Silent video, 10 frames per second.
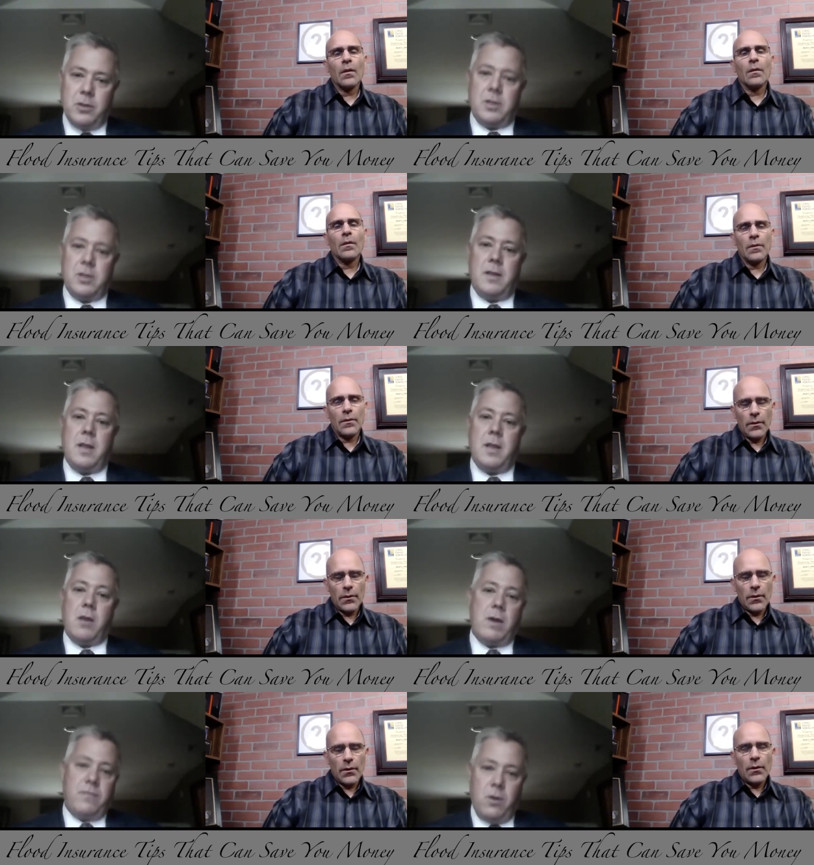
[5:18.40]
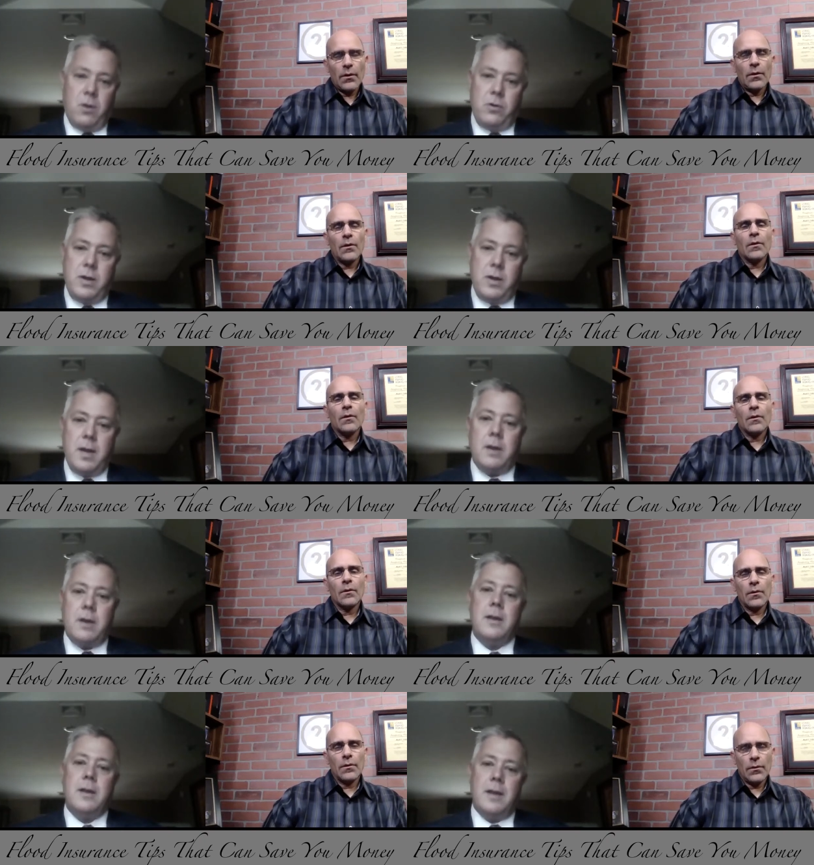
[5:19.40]
Speaker 1: and then that grandfathered in,
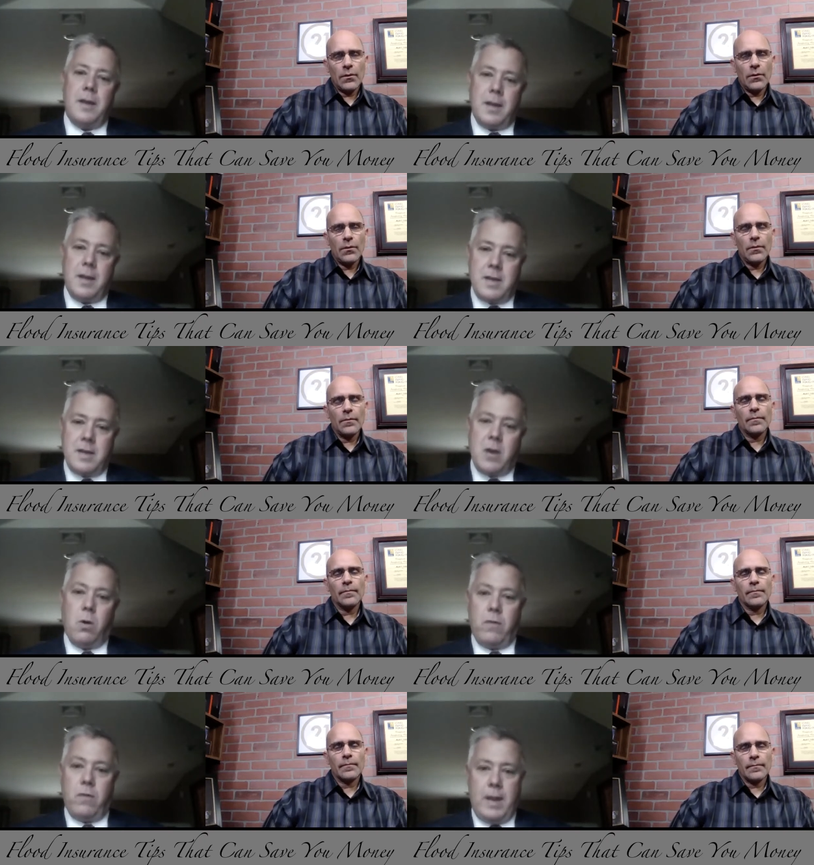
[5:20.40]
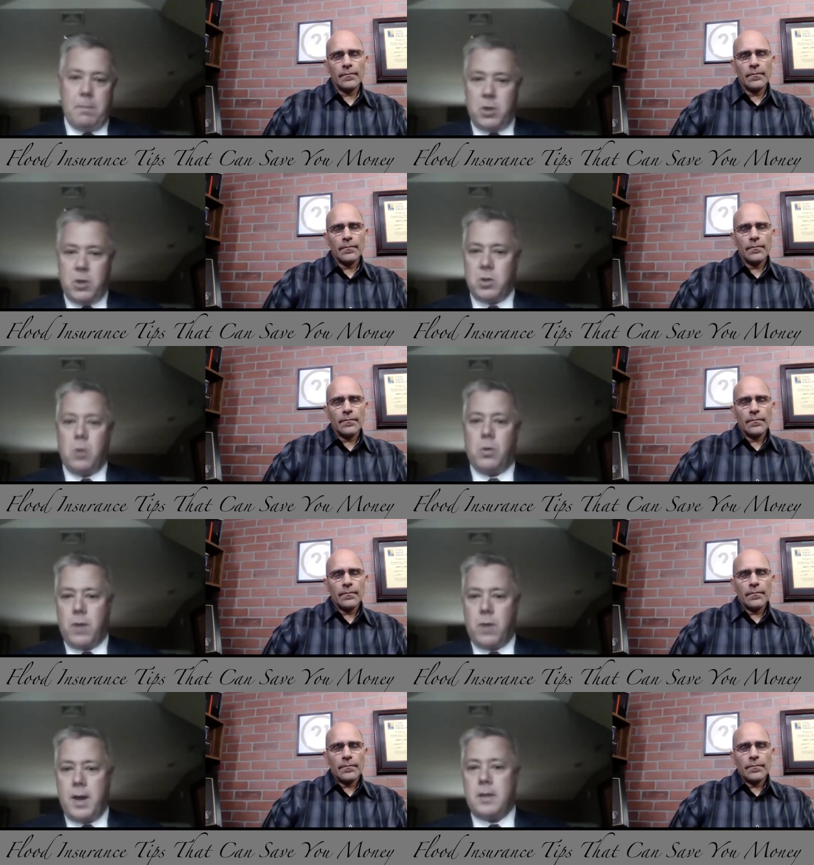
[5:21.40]
and they could take over that much lower rate
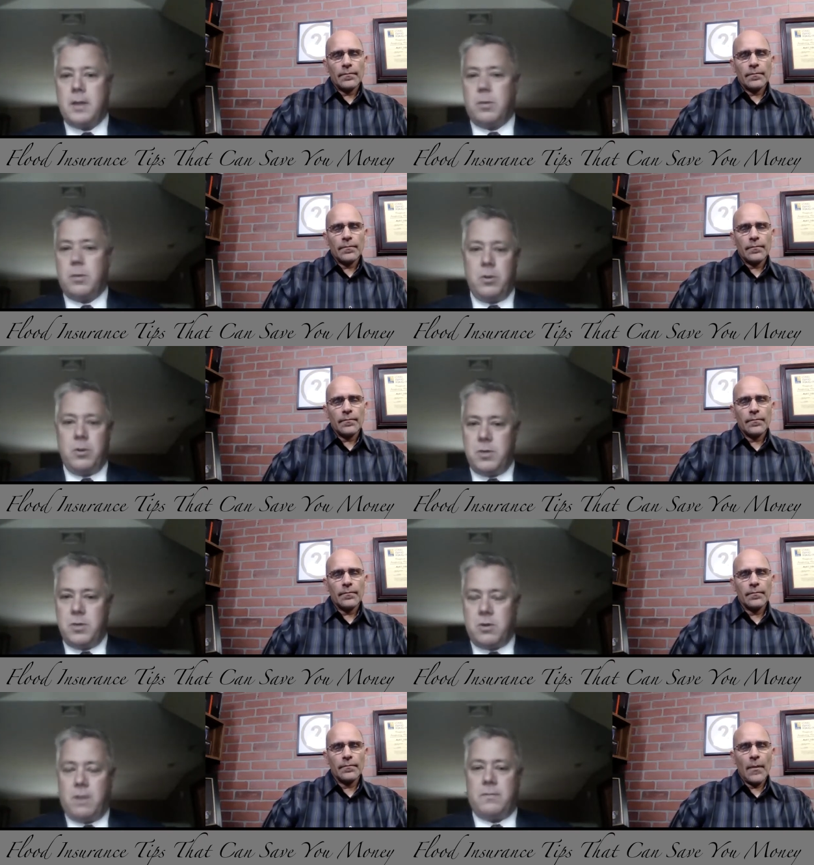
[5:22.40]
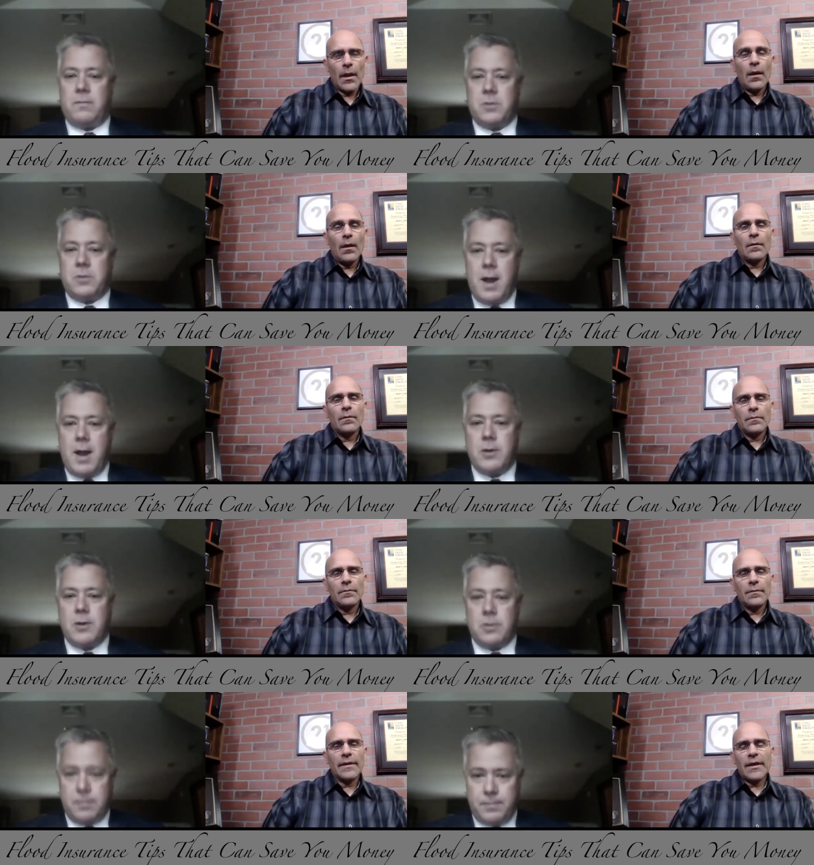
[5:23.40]
than somebody who would be starting from scratch.
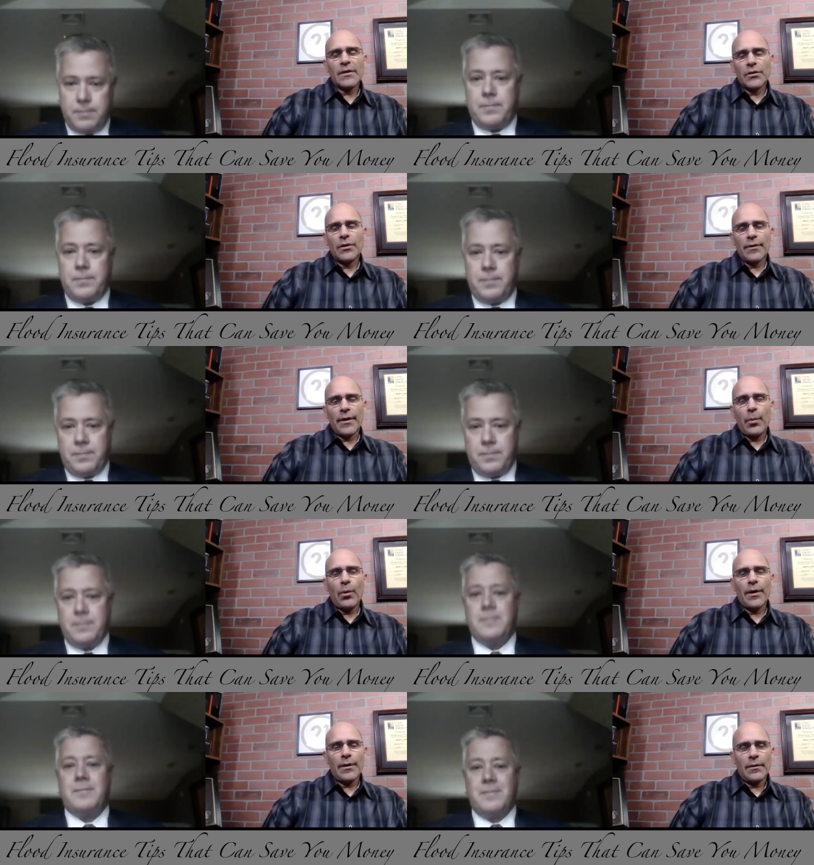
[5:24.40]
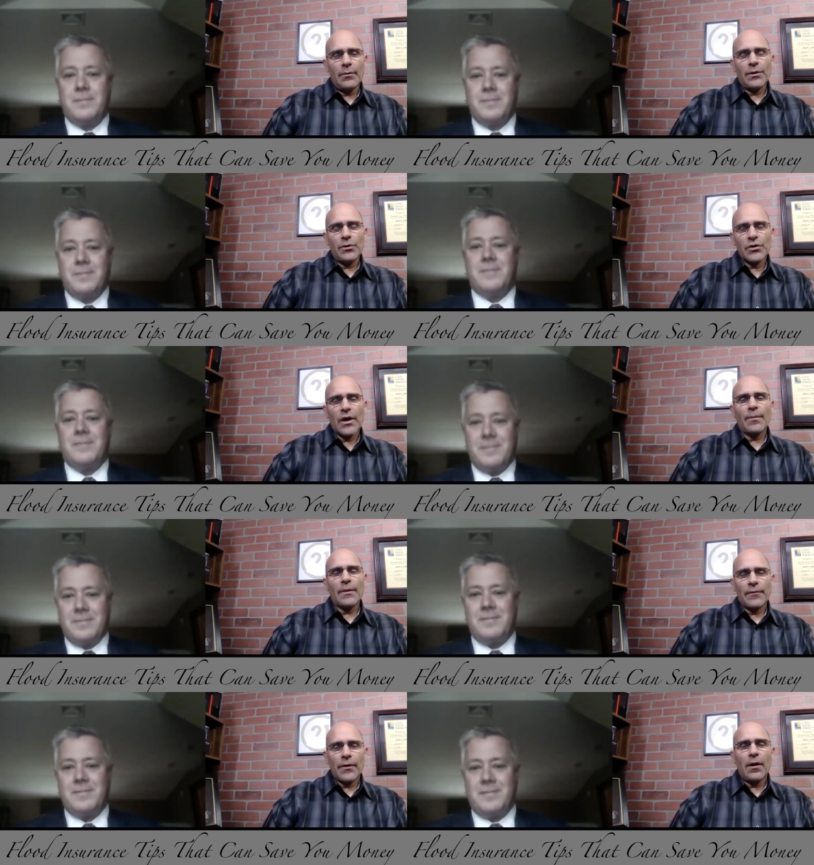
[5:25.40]
Speaker 2: That's actually a great point. When you're shopping
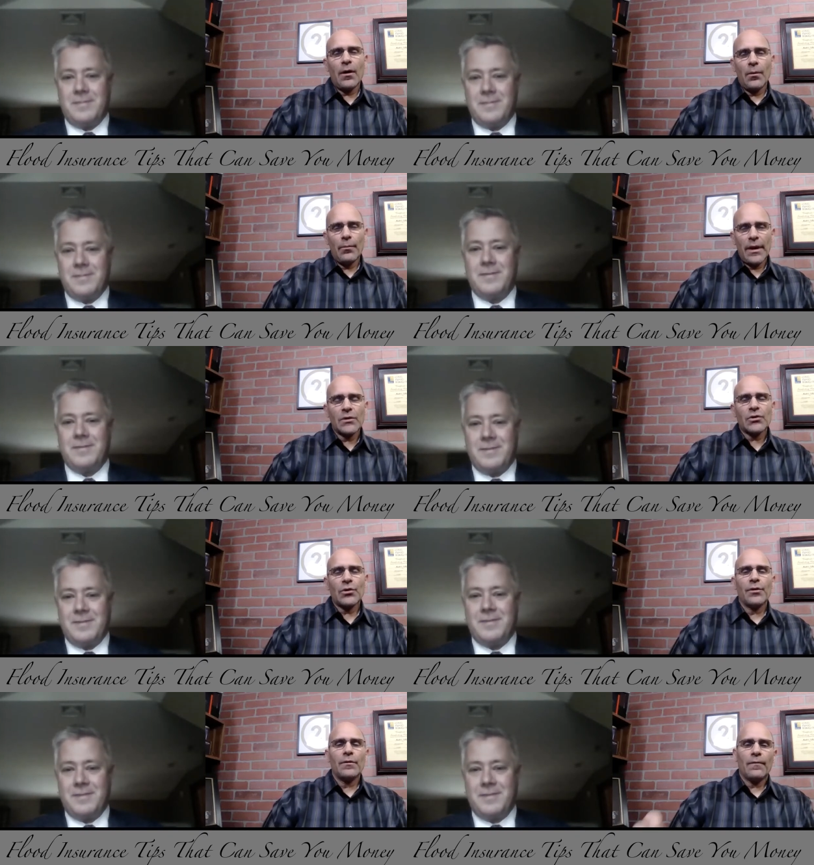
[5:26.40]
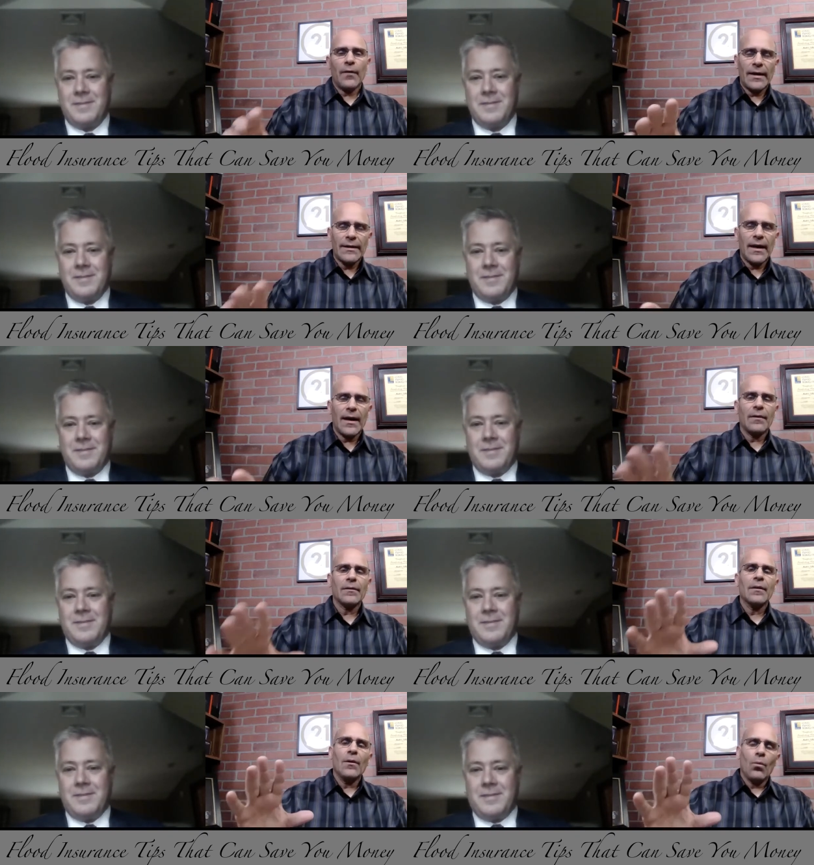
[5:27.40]
for a home, make sure you find out
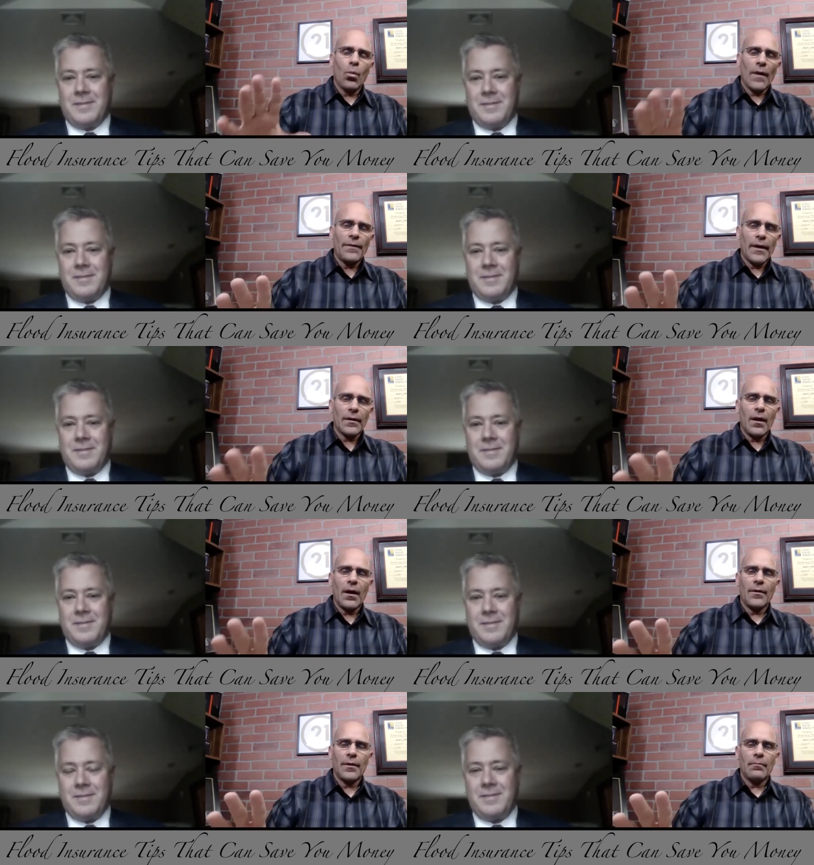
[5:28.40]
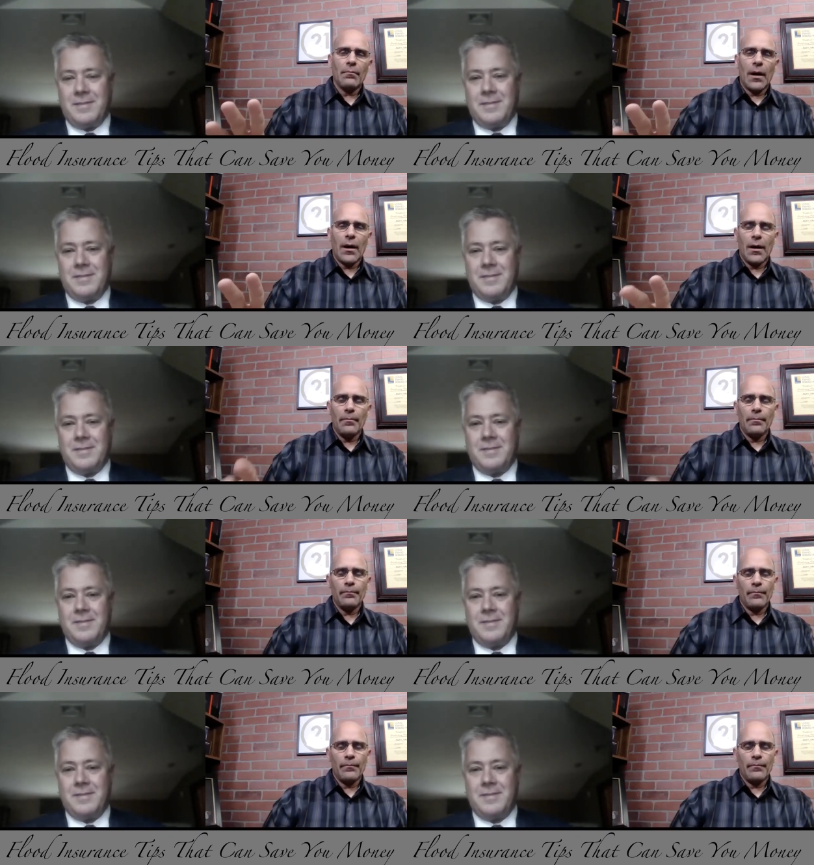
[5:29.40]
what their current um,